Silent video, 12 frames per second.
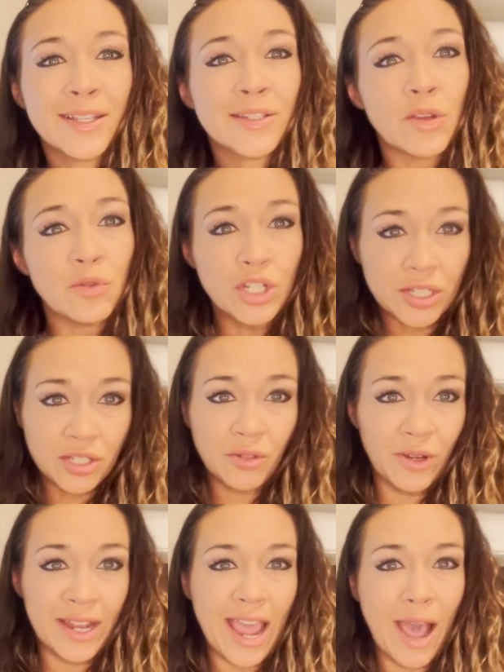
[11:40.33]
So just to
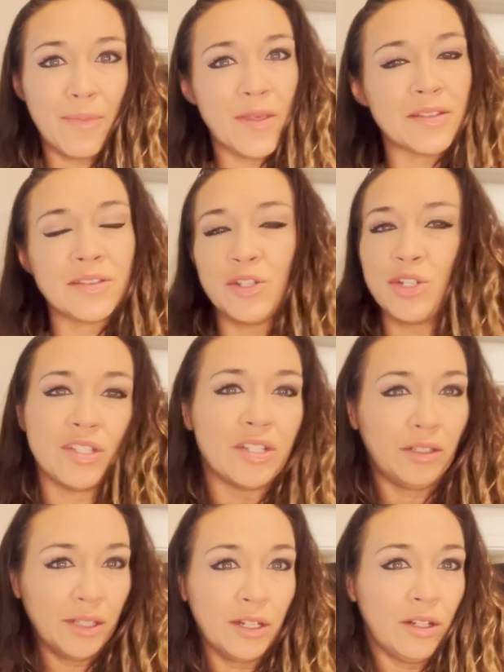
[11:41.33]
recap this in just
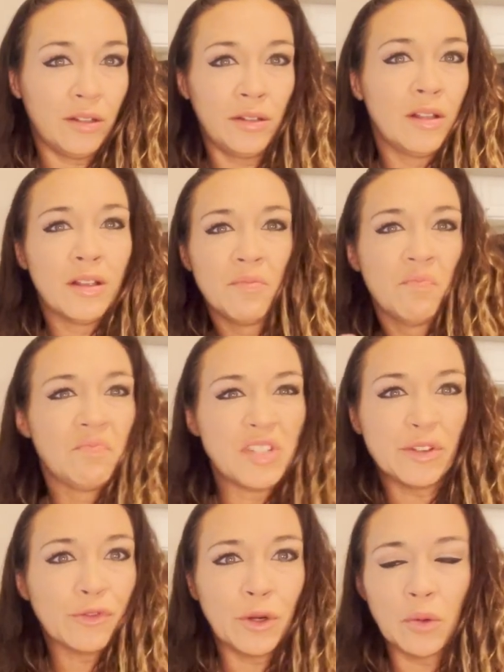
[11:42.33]
a little
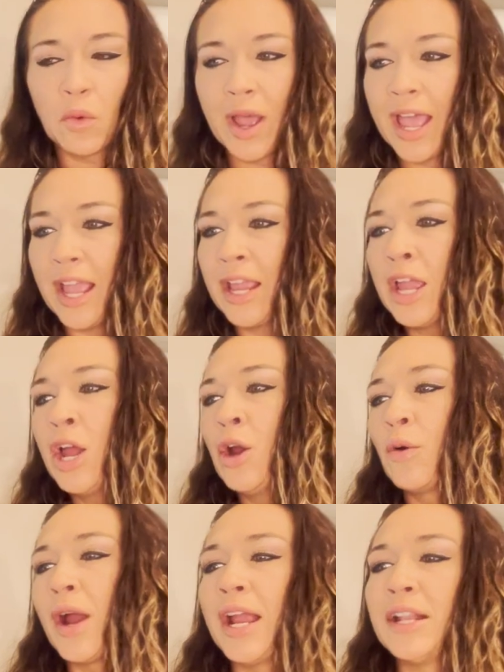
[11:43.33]
different way,
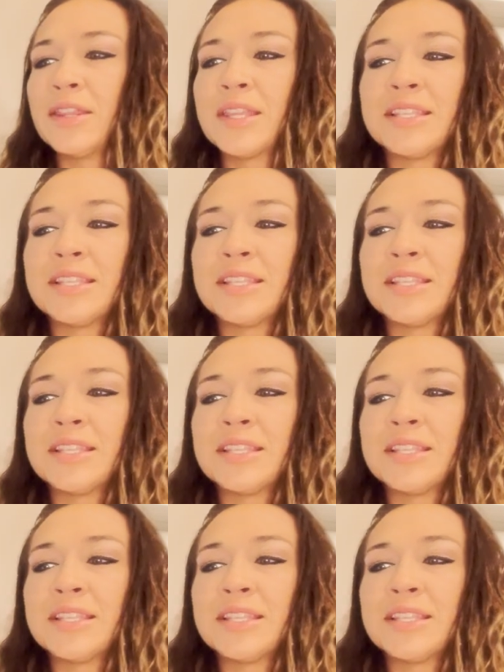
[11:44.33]
right?